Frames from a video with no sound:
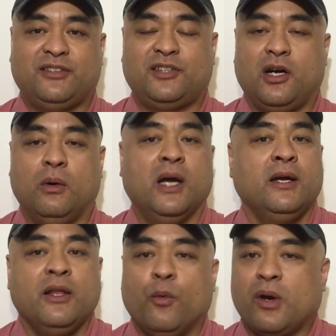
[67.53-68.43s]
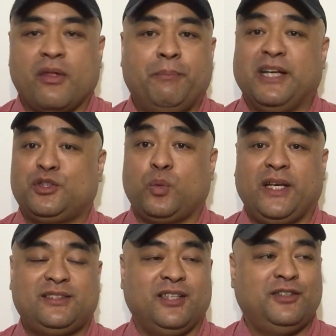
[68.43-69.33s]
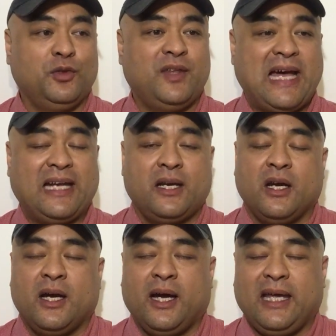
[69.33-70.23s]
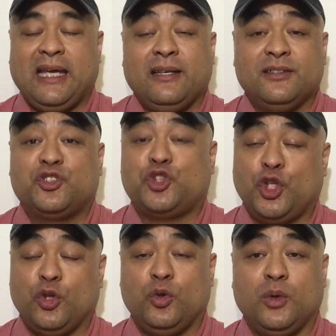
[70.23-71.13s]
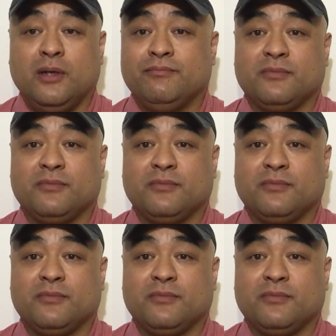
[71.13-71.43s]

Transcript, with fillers: So, one of the best ways to do that is to